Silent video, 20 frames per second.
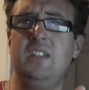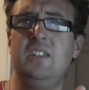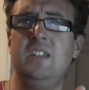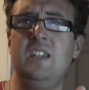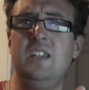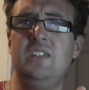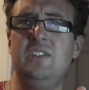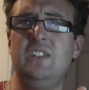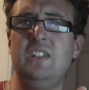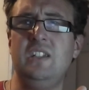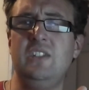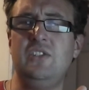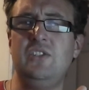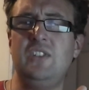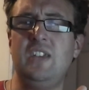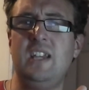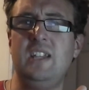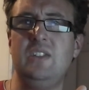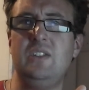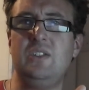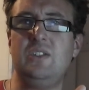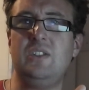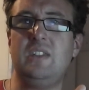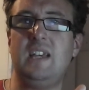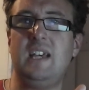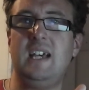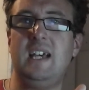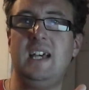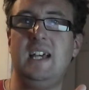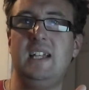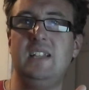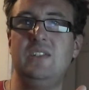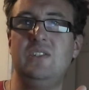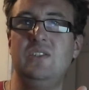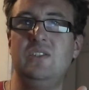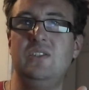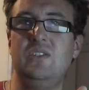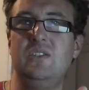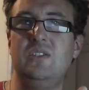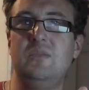it's in a sense that,
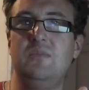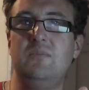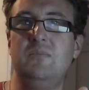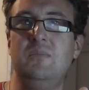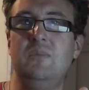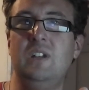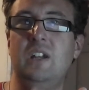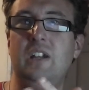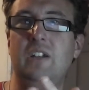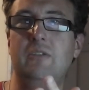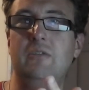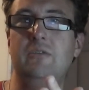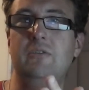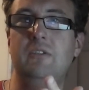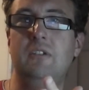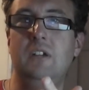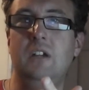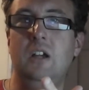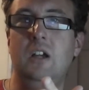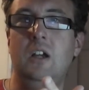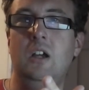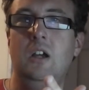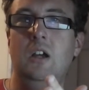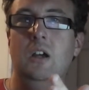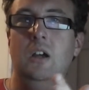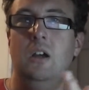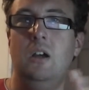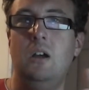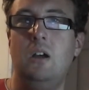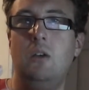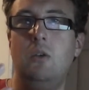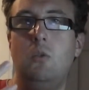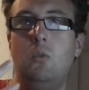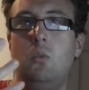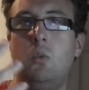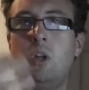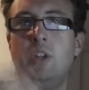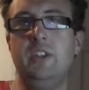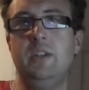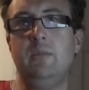you know,
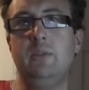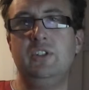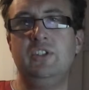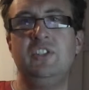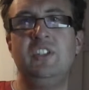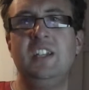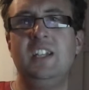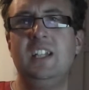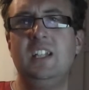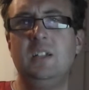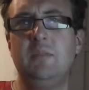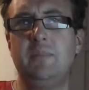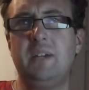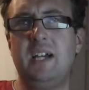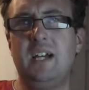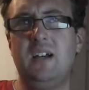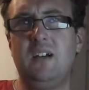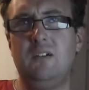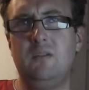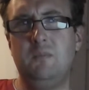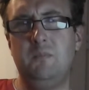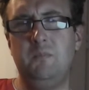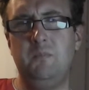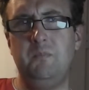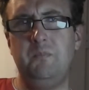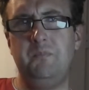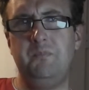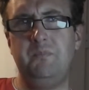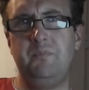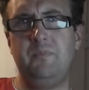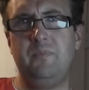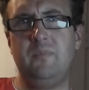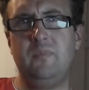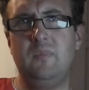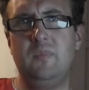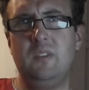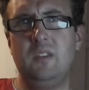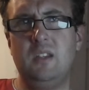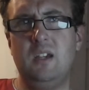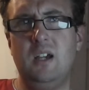what they were singing about
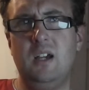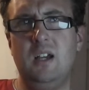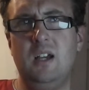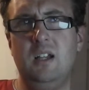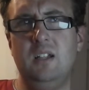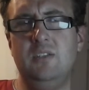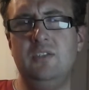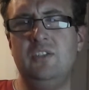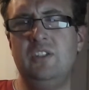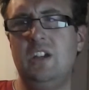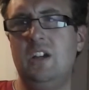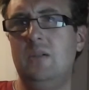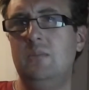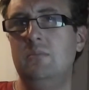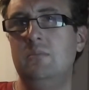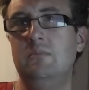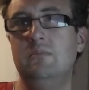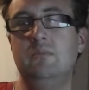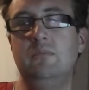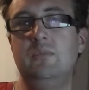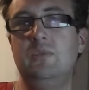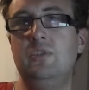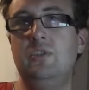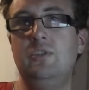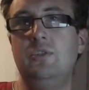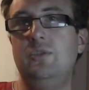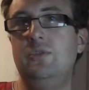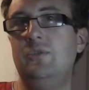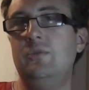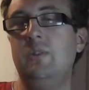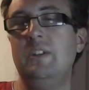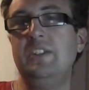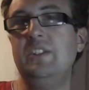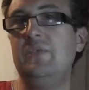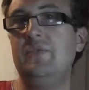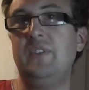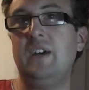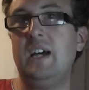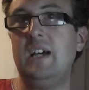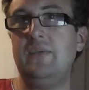some
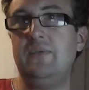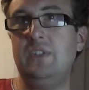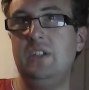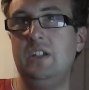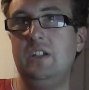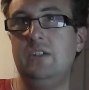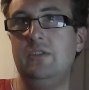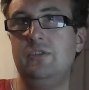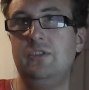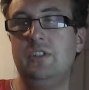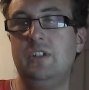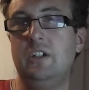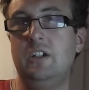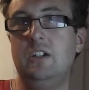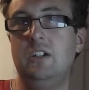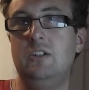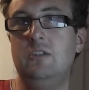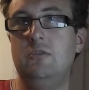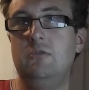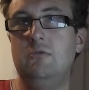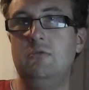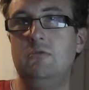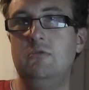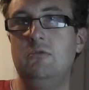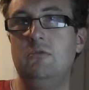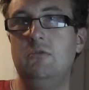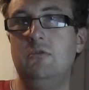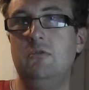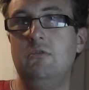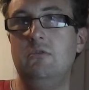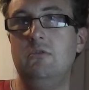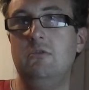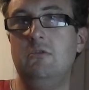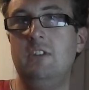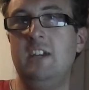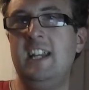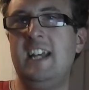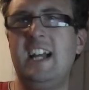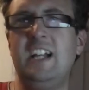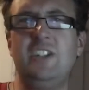25 years ago,
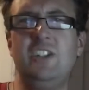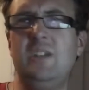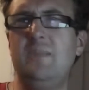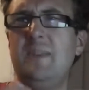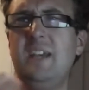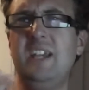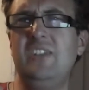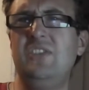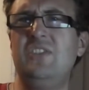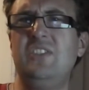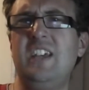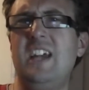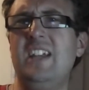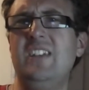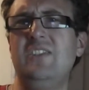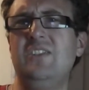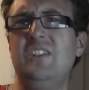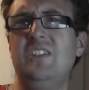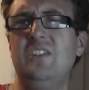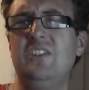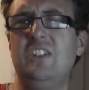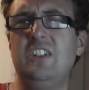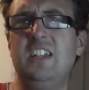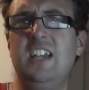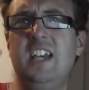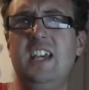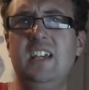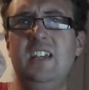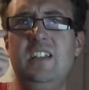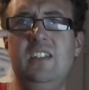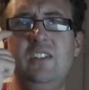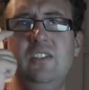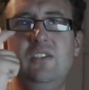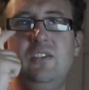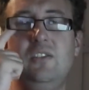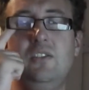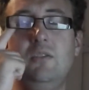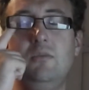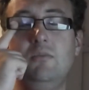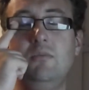it actually makes sense in
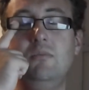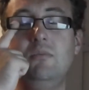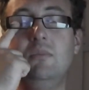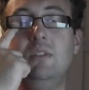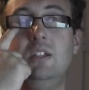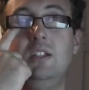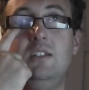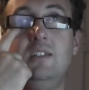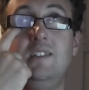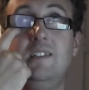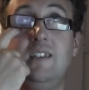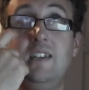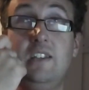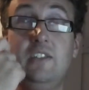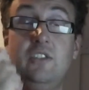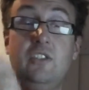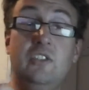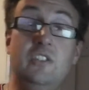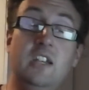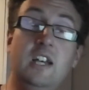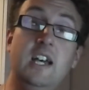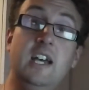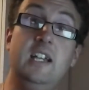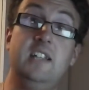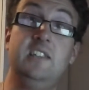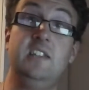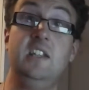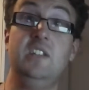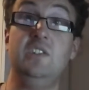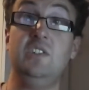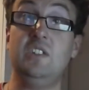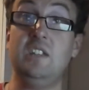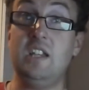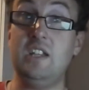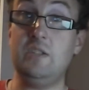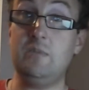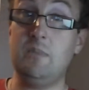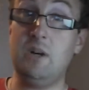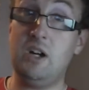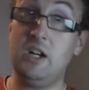today's in today's society, in
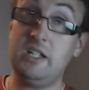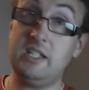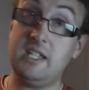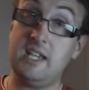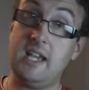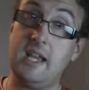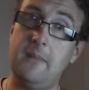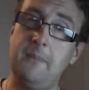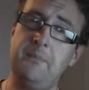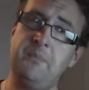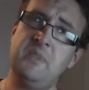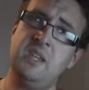today's market.